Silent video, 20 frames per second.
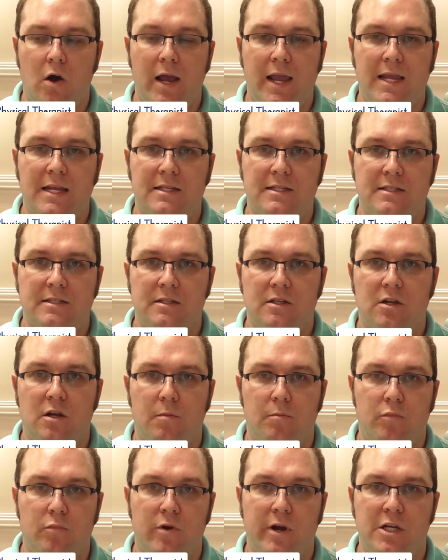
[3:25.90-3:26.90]
ice,
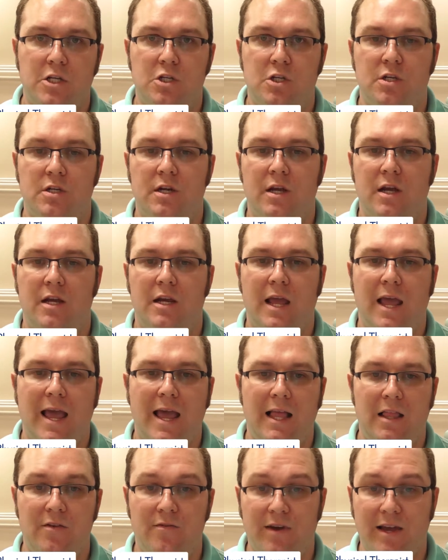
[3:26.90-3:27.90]
compression, and
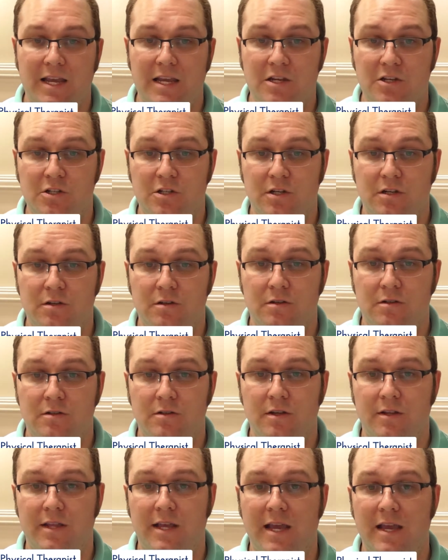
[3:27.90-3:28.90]
elevation.
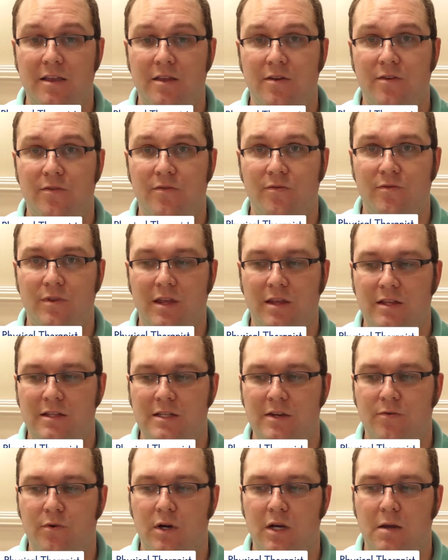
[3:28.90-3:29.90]
So they're
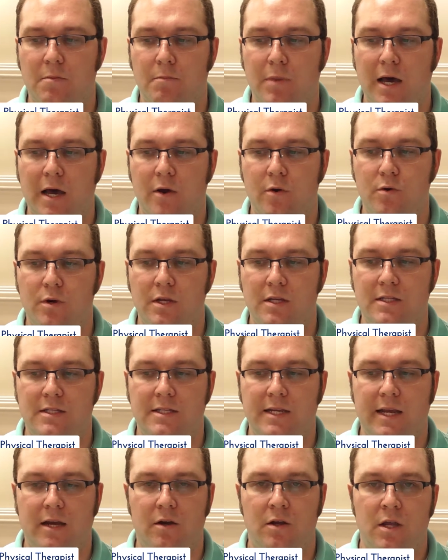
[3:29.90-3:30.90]
the different
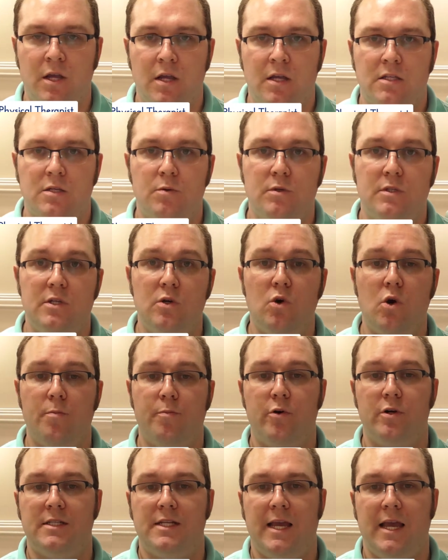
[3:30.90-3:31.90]
components now. So we've still
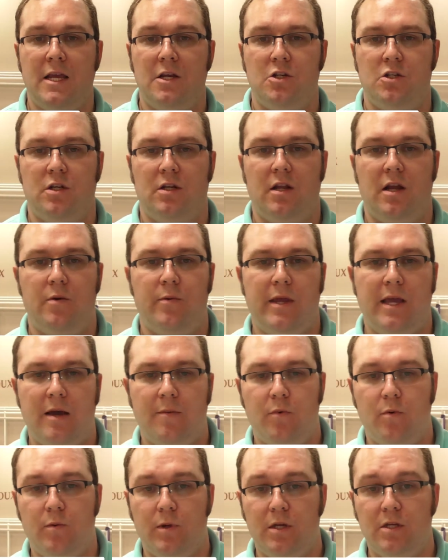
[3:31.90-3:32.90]
got protection like
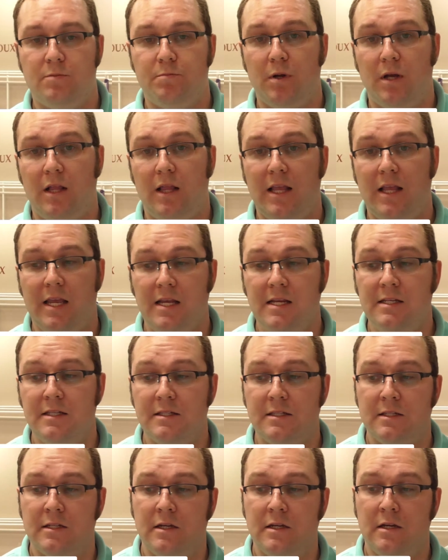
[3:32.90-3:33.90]
we have when we use
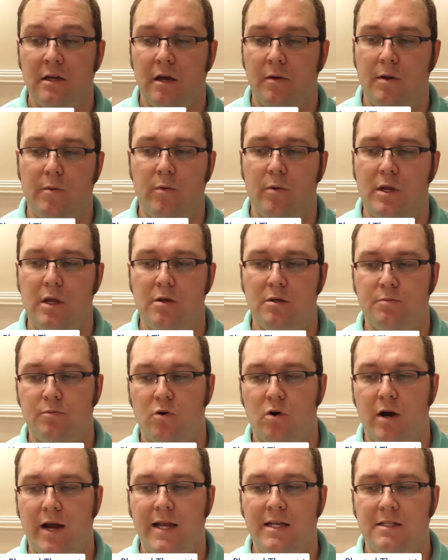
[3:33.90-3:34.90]
when we use
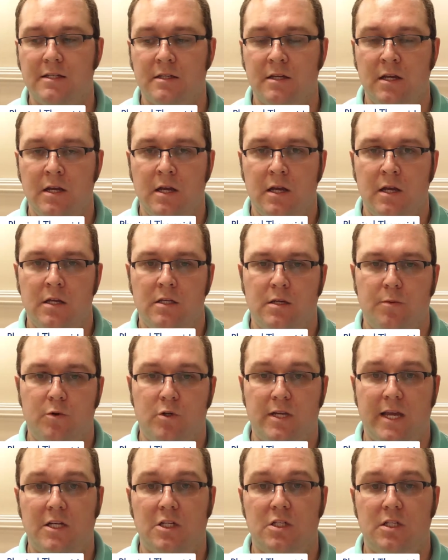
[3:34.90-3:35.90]
price. So
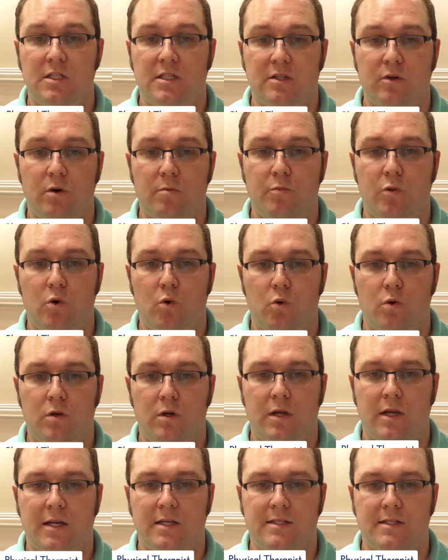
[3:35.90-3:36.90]
protection is still
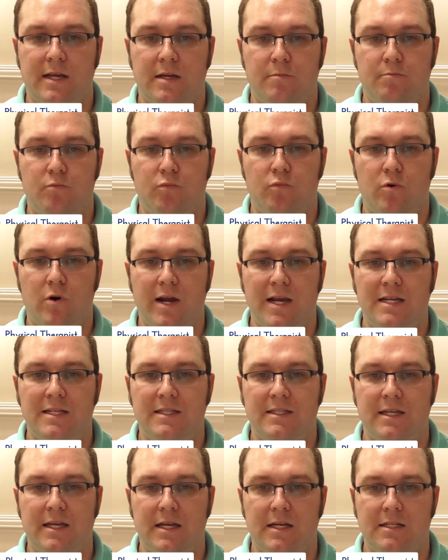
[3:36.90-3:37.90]
important. Like I said,
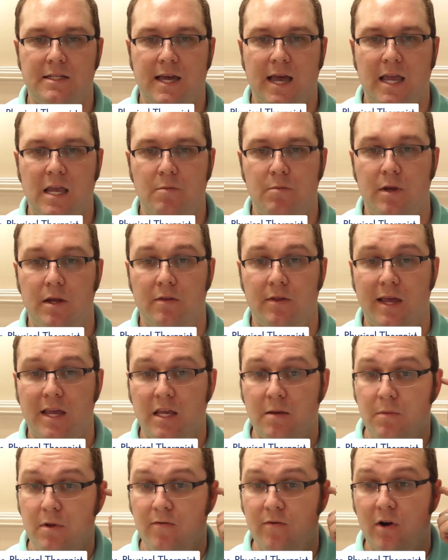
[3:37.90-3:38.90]
bracing, taping,
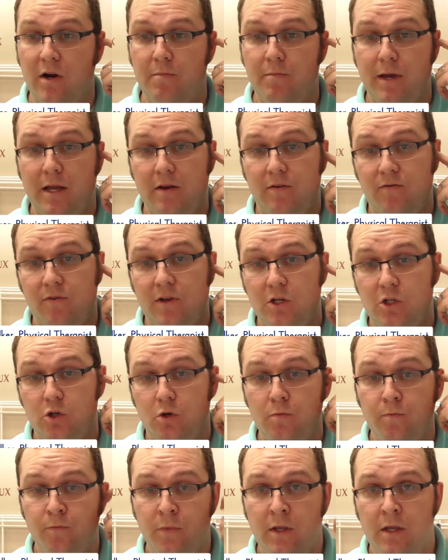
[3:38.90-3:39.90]
they can be very
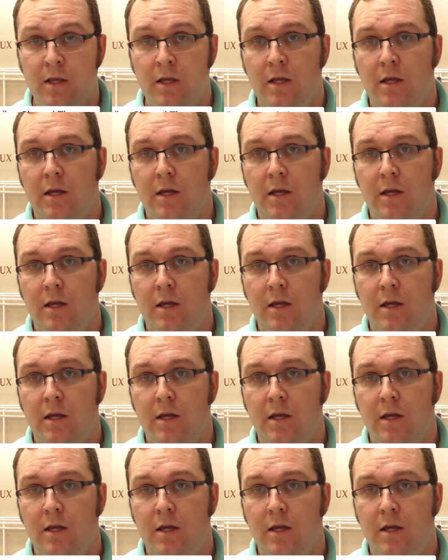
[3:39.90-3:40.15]
beneficial.